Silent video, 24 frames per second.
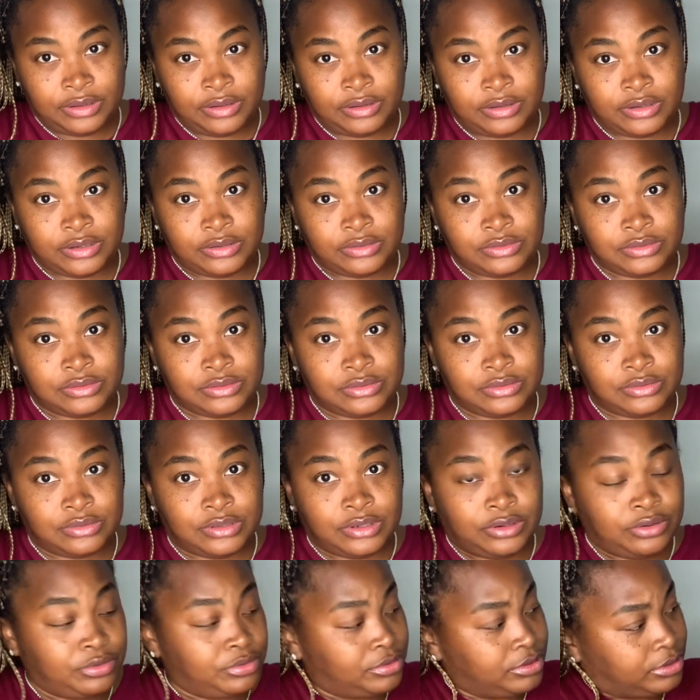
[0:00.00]
Those two
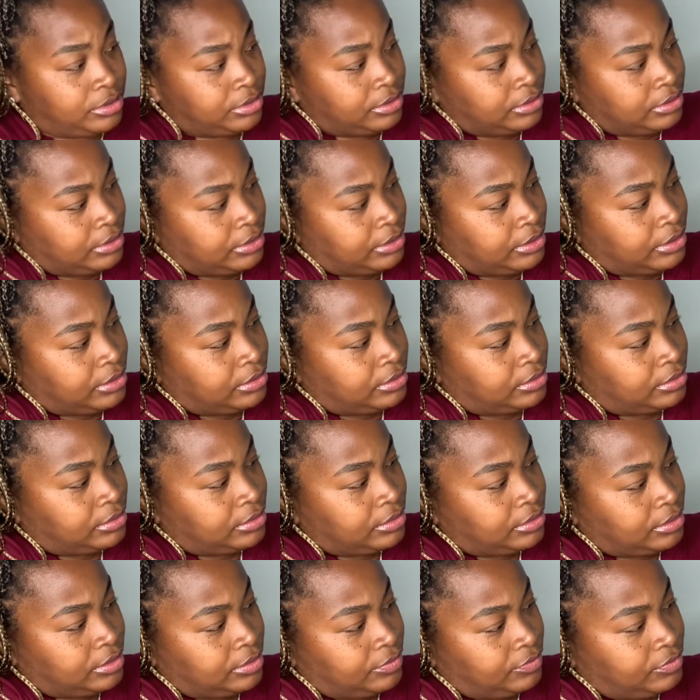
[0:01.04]
go good together
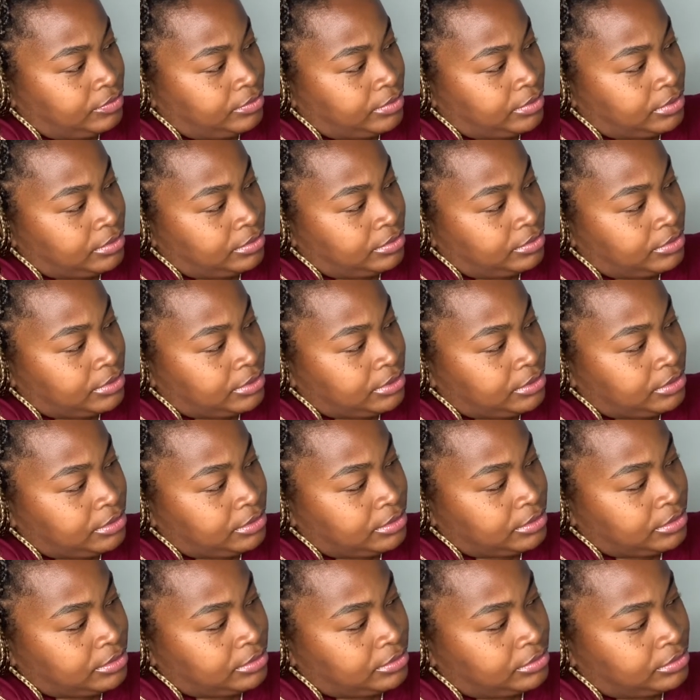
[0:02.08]
if you want to do a look.